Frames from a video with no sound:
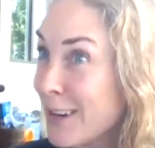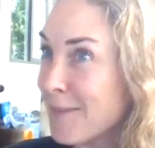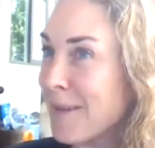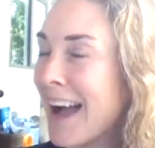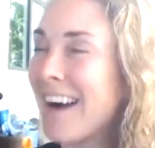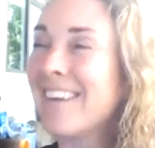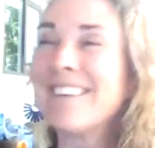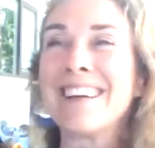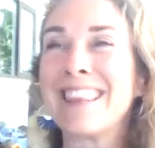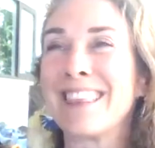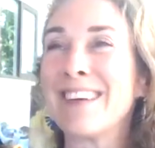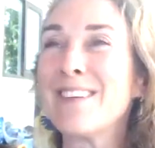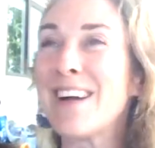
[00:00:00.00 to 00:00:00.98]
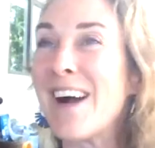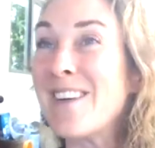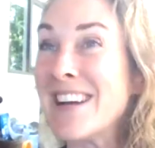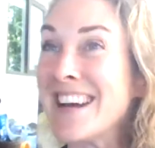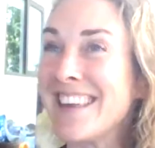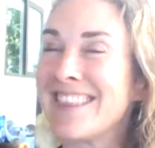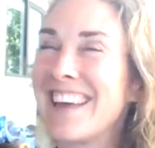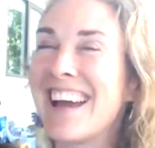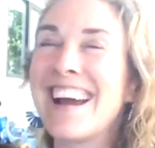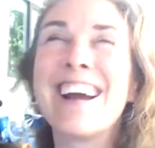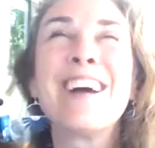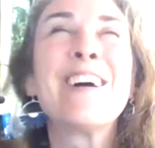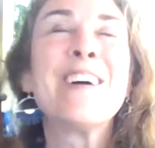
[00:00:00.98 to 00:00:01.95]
about with you going in there?